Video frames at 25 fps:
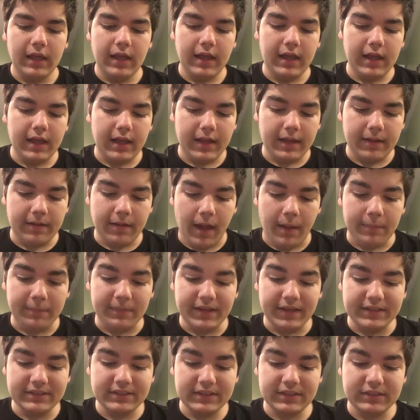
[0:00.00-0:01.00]
I'm
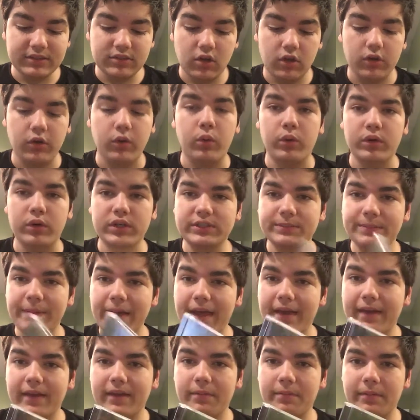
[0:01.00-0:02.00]
guessing it's called
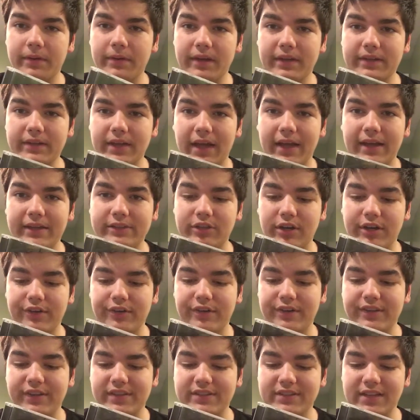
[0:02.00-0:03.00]
Horseback, because I tried to
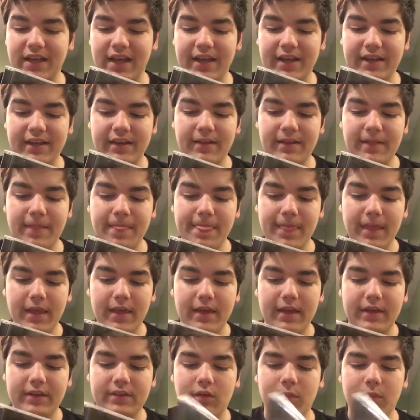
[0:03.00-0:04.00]
read the side.
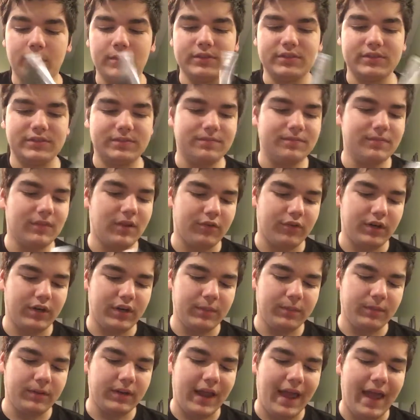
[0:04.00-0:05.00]
It's almost
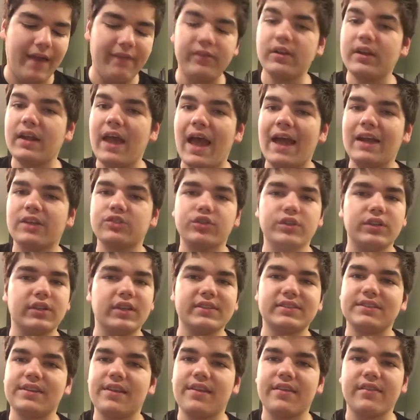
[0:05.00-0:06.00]
unreadable, and I haven't actually
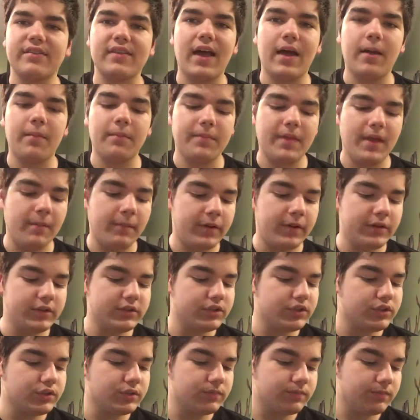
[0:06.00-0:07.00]
listened to this album that
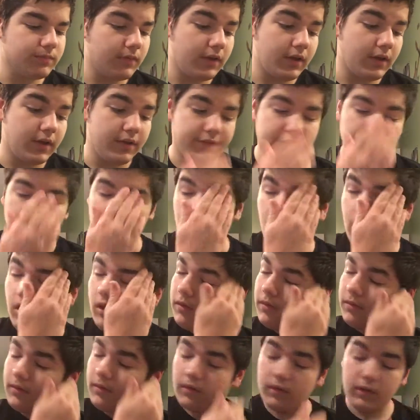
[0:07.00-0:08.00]
much, if at
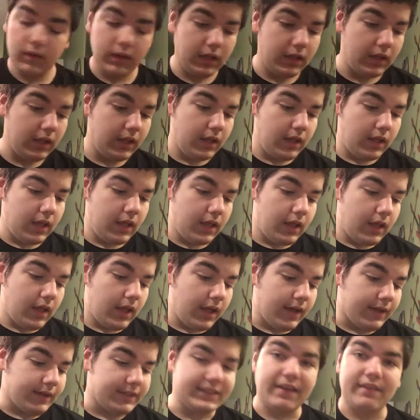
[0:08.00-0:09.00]
all.
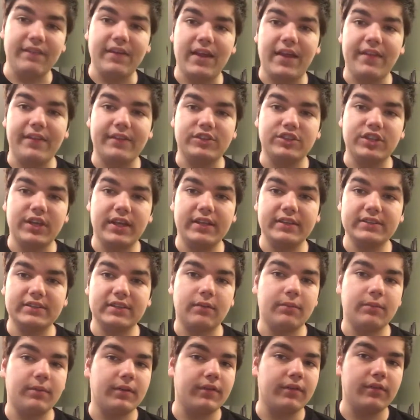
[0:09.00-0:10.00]
I just haven't had the chance.
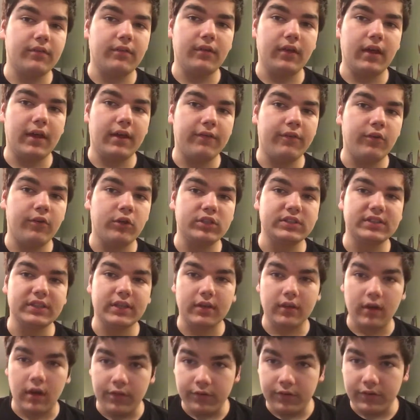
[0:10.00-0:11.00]
I've been focusing
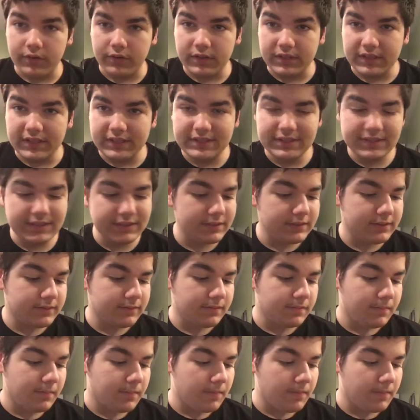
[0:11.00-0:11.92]
on other releases.